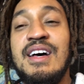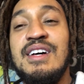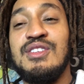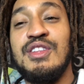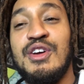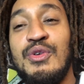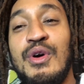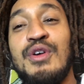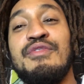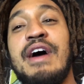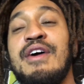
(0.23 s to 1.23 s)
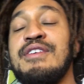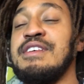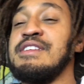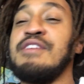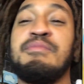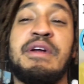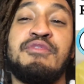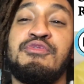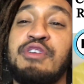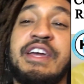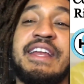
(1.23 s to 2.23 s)
So the coronavirus has everybody
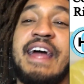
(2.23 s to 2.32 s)
freaking